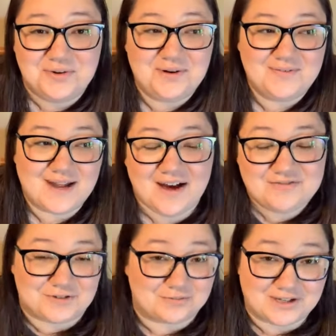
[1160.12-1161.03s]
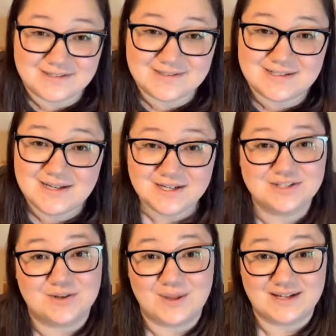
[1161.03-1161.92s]
you don't even have to rinse,
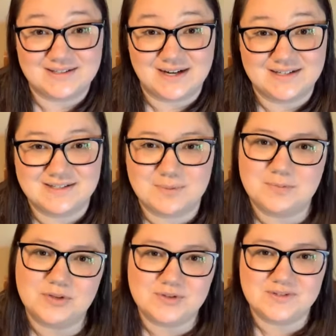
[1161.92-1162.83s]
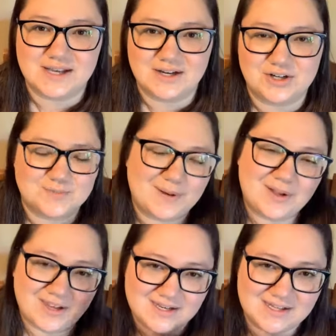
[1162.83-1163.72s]
so that's nice. Some people use liners, but
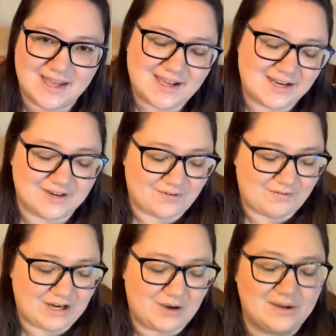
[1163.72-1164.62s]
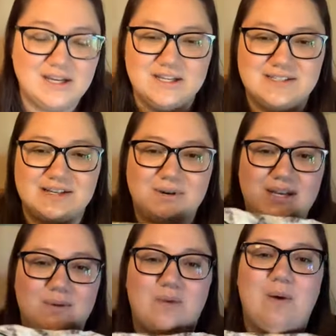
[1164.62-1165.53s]
I'll get into that in a different video. So
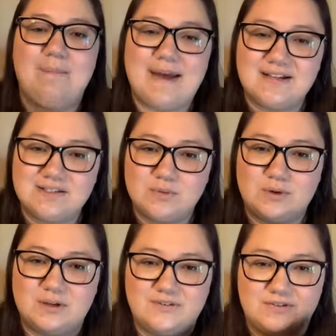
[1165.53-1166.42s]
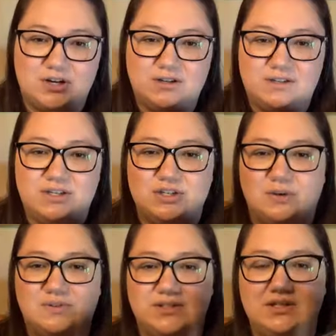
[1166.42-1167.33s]
anyway, wet bags are what we've currently
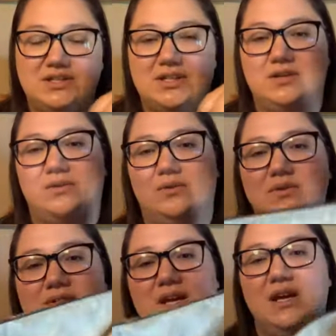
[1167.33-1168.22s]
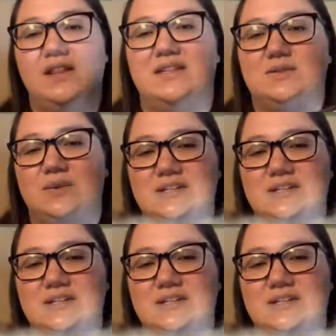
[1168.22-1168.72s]
chosen to use. This